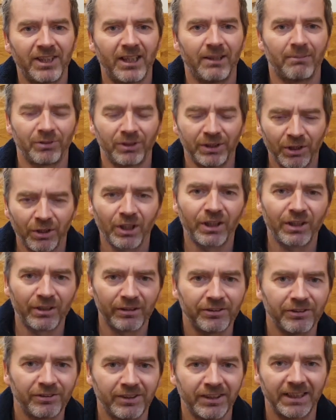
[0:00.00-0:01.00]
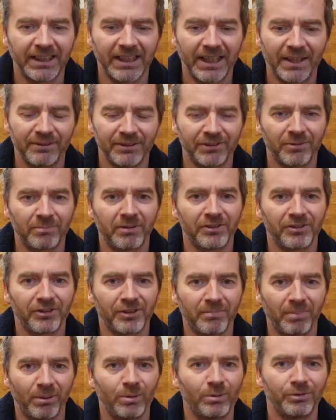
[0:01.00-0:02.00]
So you're constantly having to press the
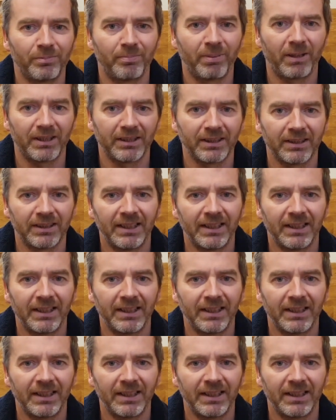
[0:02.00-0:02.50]
pause button